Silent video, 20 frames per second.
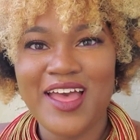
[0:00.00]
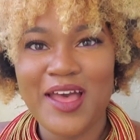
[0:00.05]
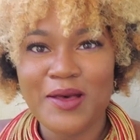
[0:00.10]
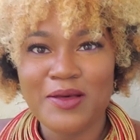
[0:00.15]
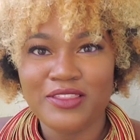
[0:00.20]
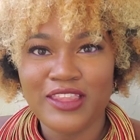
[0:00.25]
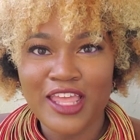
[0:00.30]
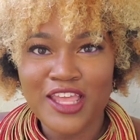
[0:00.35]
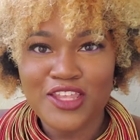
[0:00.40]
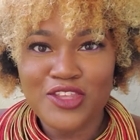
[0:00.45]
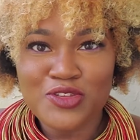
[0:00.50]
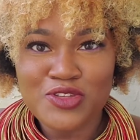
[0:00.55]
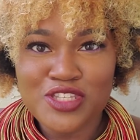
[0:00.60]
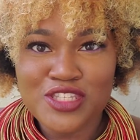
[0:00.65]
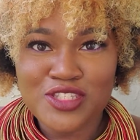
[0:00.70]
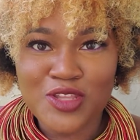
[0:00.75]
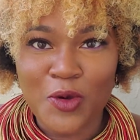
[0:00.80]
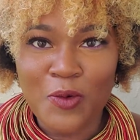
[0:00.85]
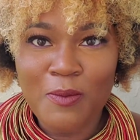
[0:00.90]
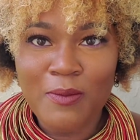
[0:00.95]
Thank you
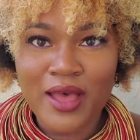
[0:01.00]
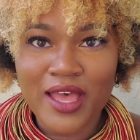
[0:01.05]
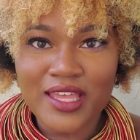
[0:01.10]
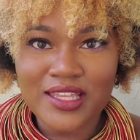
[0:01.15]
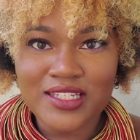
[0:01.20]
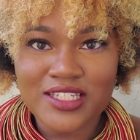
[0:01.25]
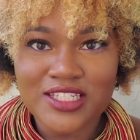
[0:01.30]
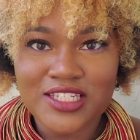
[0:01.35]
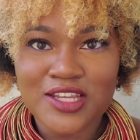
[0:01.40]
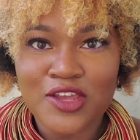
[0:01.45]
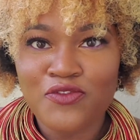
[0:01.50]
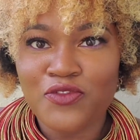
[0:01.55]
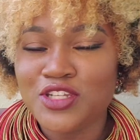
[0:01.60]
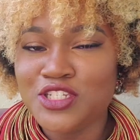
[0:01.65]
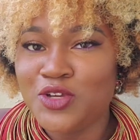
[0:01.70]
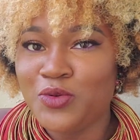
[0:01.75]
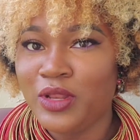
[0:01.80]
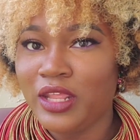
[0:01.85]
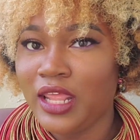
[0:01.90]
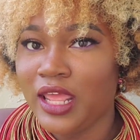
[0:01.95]
so much for
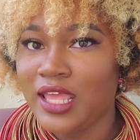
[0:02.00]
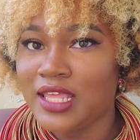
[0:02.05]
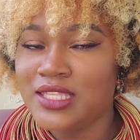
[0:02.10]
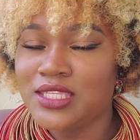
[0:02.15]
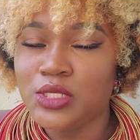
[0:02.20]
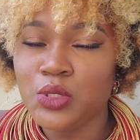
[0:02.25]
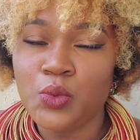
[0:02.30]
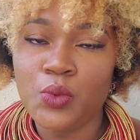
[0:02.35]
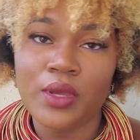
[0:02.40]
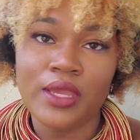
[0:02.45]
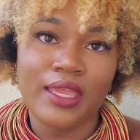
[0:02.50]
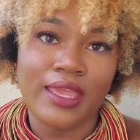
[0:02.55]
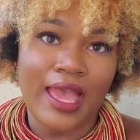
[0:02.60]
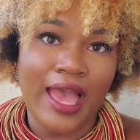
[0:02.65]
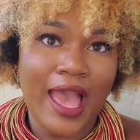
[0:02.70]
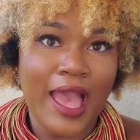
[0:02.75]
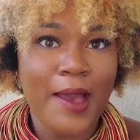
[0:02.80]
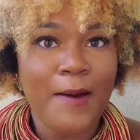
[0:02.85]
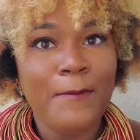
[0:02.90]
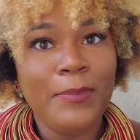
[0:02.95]
tuning in to
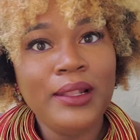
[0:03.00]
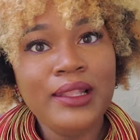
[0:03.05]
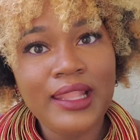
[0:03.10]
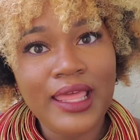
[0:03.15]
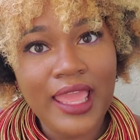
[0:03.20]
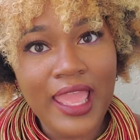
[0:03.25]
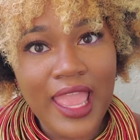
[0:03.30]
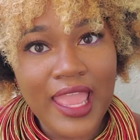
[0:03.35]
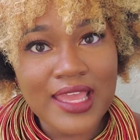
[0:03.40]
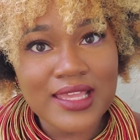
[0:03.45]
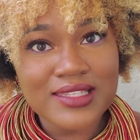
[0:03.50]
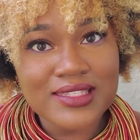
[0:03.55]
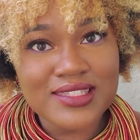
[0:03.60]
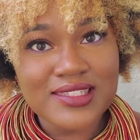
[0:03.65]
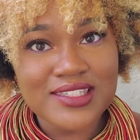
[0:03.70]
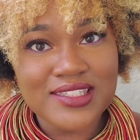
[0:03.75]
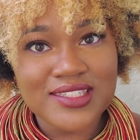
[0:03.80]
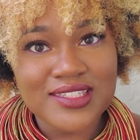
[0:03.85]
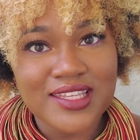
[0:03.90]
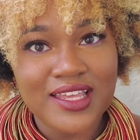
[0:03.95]
Got
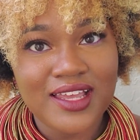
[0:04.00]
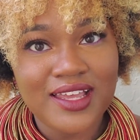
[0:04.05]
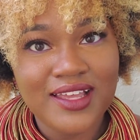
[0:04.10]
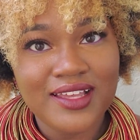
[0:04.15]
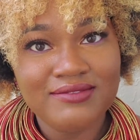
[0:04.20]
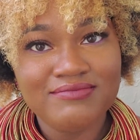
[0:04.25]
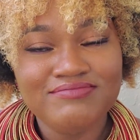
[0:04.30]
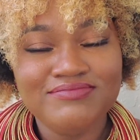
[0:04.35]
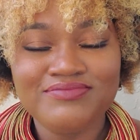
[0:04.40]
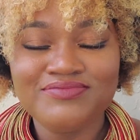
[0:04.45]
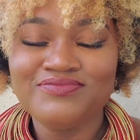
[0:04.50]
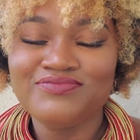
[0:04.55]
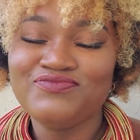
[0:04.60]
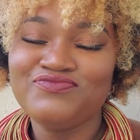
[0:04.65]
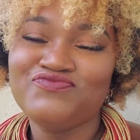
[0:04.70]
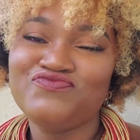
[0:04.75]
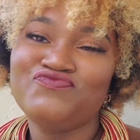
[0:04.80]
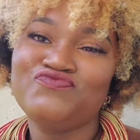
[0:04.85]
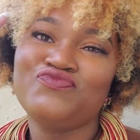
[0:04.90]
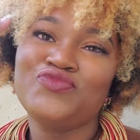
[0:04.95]
Plants.
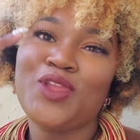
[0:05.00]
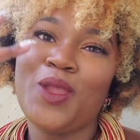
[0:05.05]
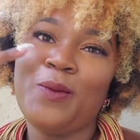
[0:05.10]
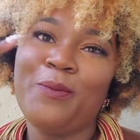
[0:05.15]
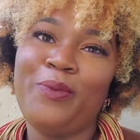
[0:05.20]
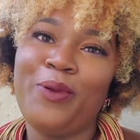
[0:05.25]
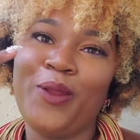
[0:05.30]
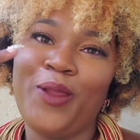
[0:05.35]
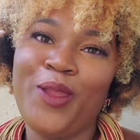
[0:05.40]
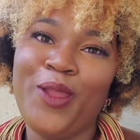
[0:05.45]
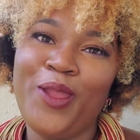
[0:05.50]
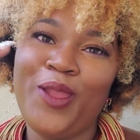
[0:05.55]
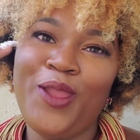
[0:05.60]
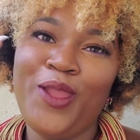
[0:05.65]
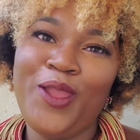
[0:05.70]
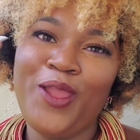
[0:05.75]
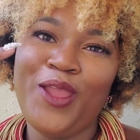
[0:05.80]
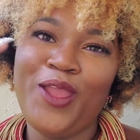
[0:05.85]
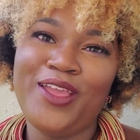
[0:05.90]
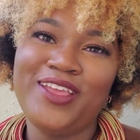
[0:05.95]

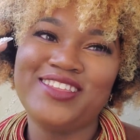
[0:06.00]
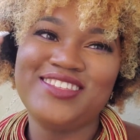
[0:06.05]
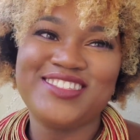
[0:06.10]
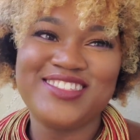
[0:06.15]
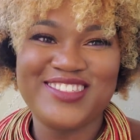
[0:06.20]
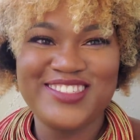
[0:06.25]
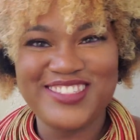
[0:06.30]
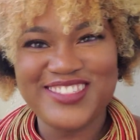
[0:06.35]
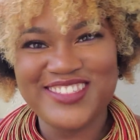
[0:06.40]
Peace.